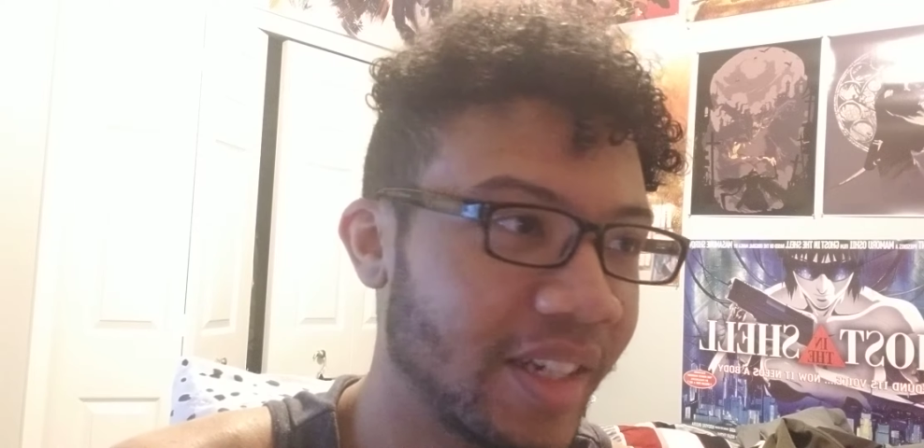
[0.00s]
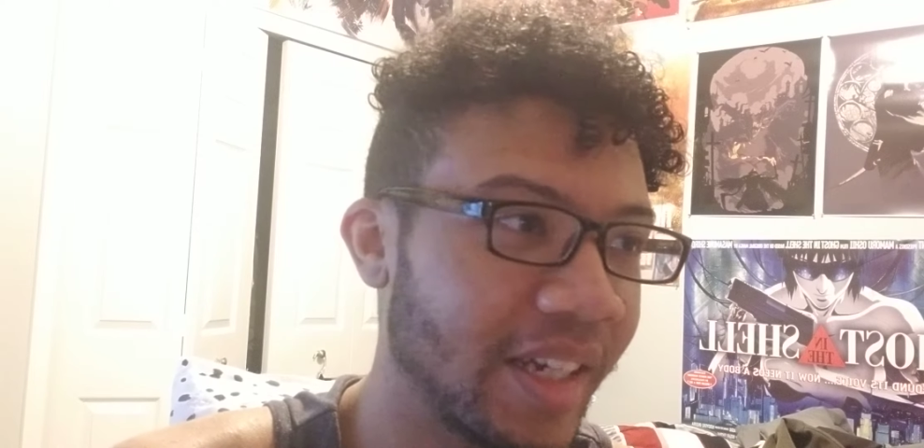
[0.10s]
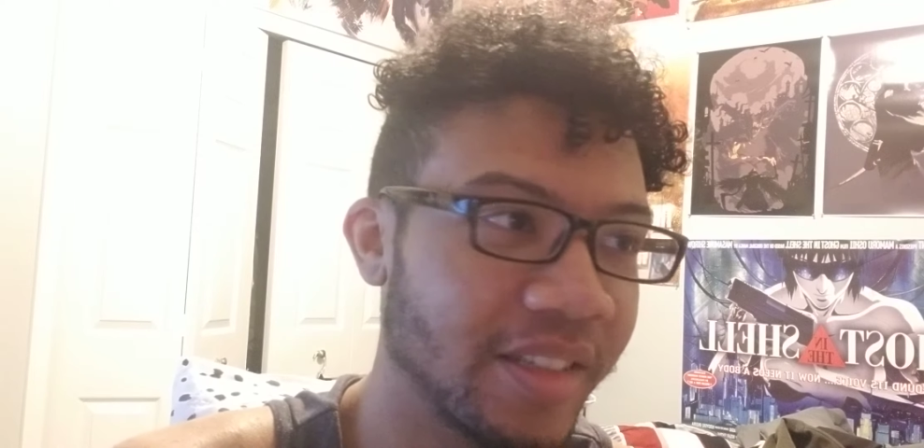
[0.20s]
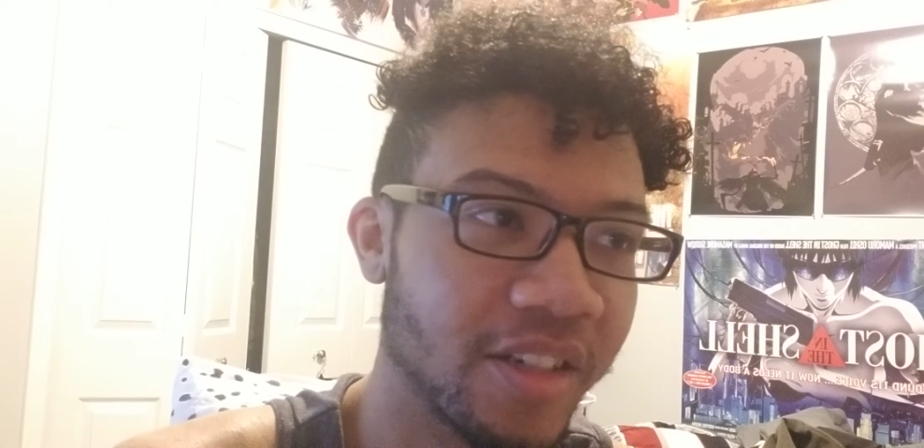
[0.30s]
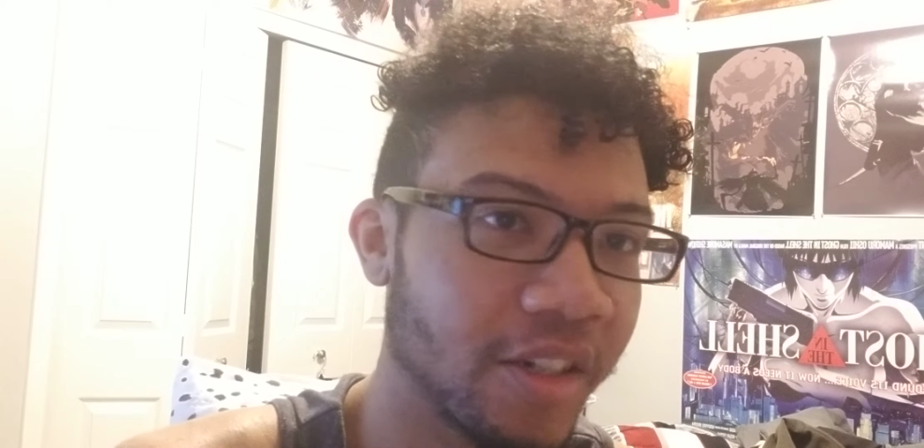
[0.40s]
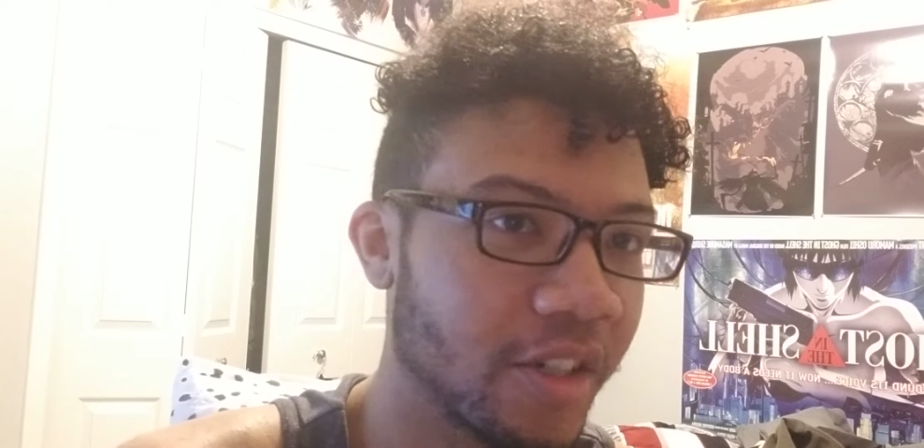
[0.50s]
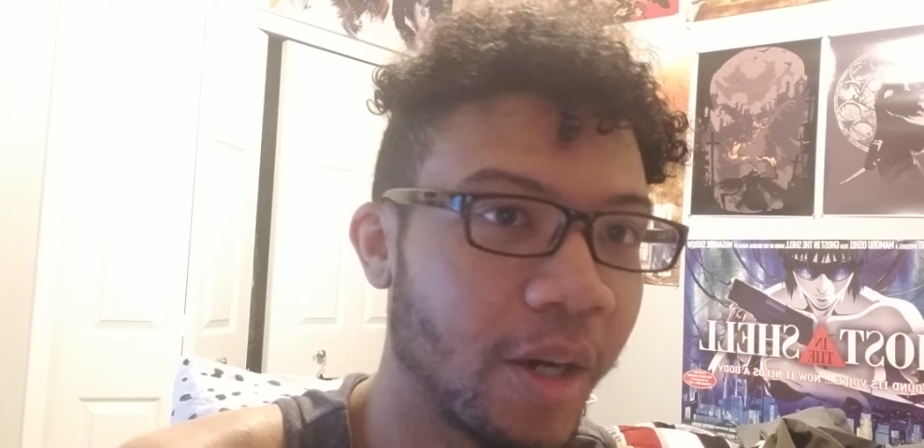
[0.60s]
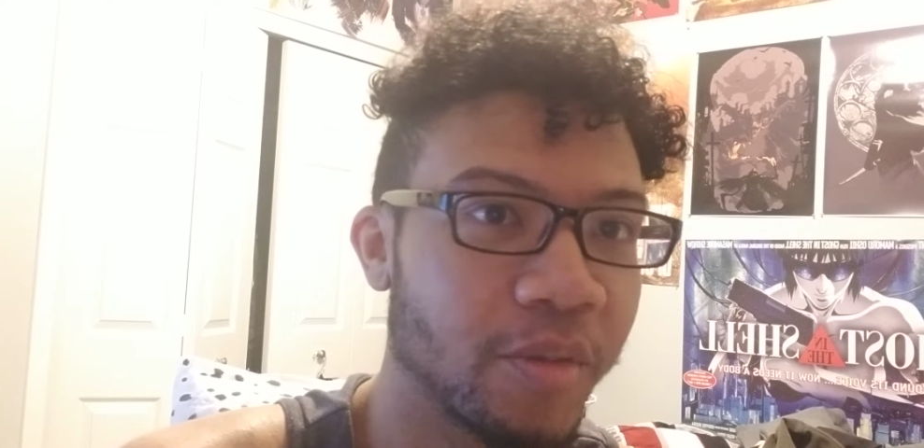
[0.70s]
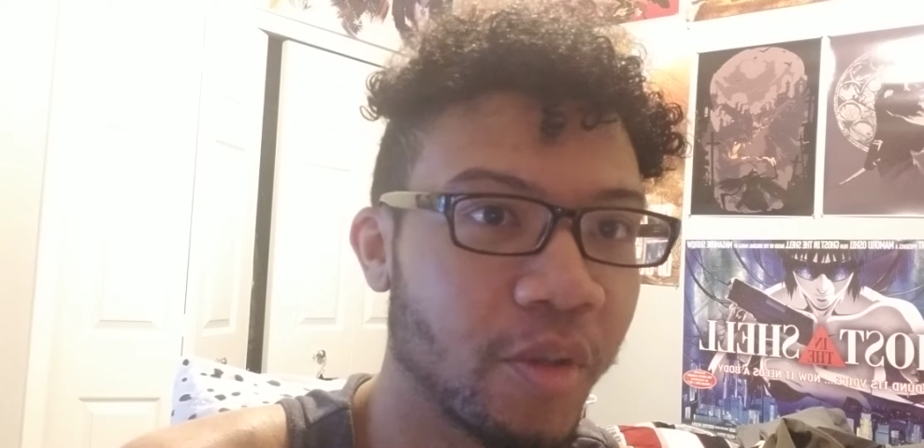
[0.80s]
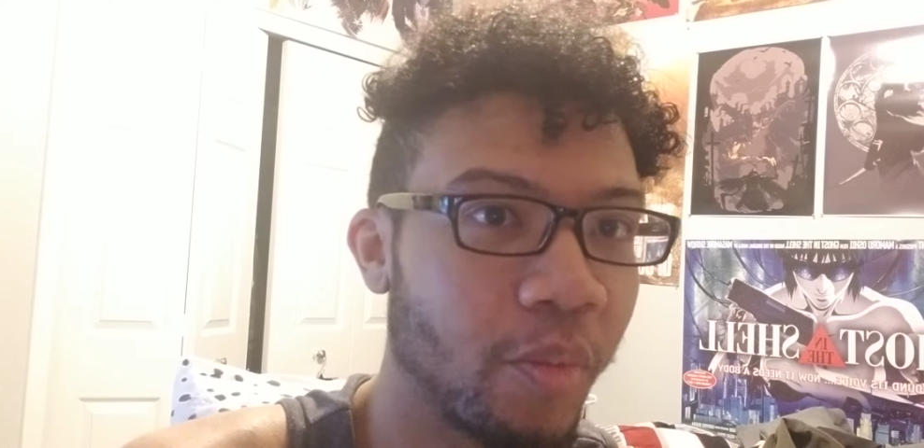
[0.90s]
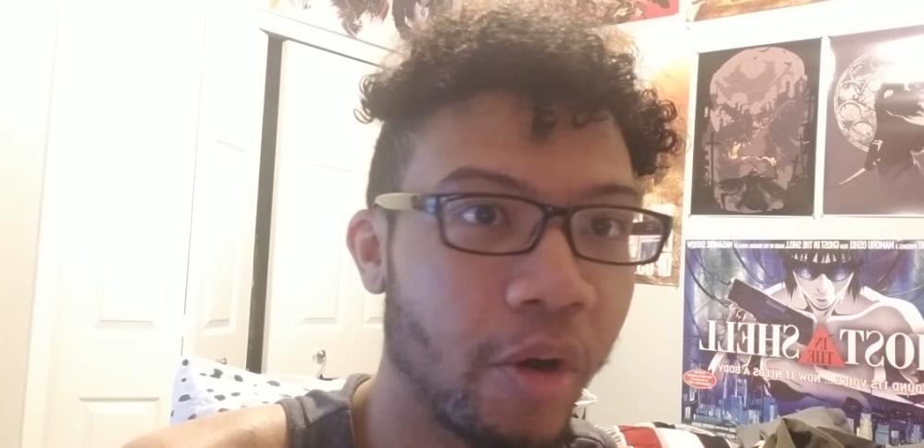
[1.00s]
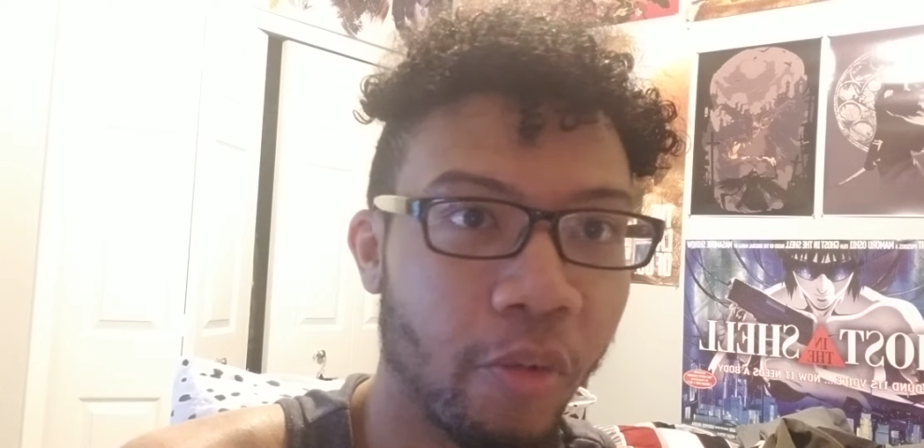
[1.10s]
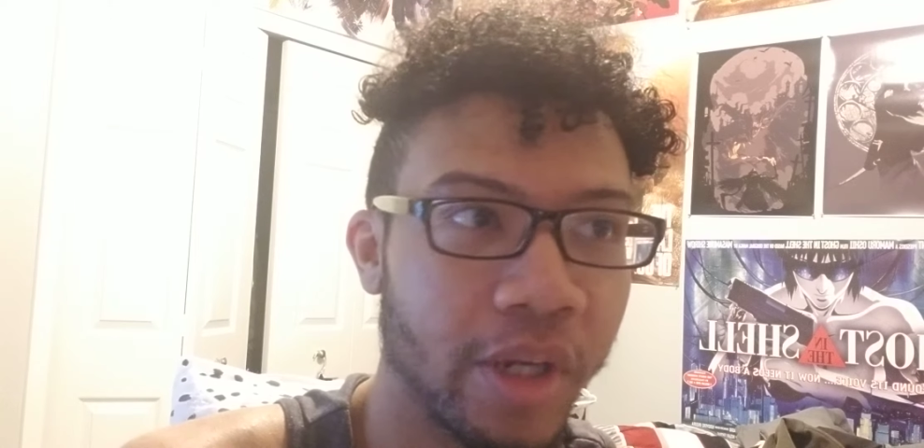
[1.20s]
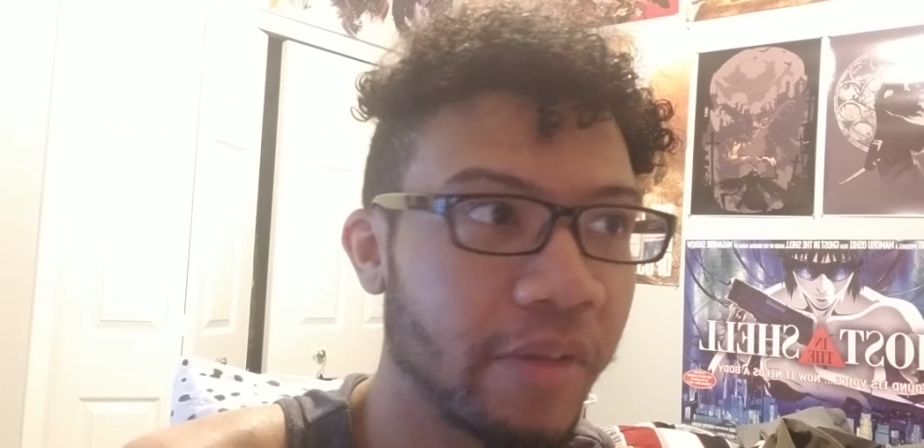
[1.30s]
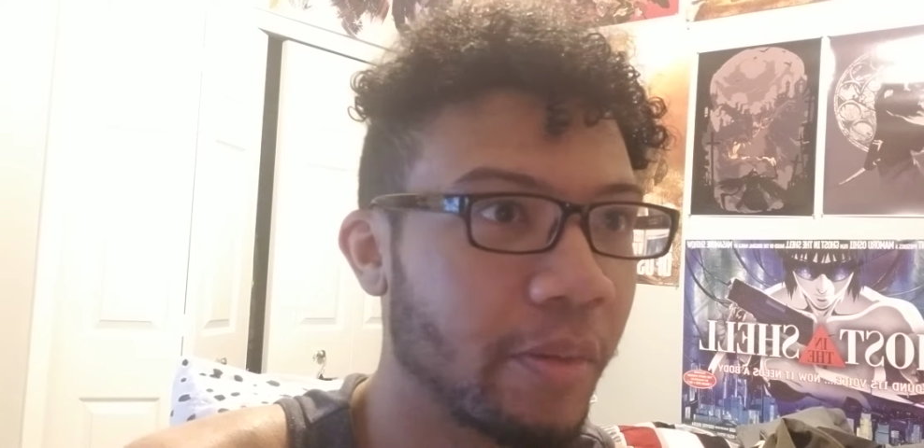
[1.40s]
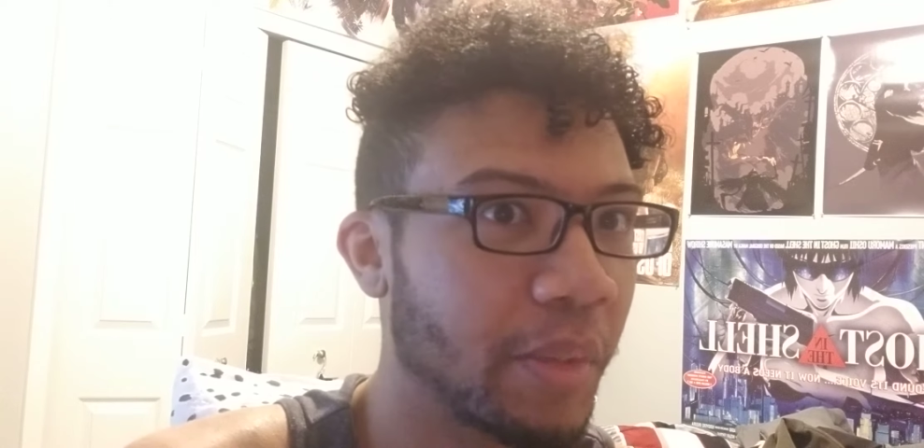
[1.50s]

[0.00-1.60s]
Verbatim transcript: it's gonna come to a point where even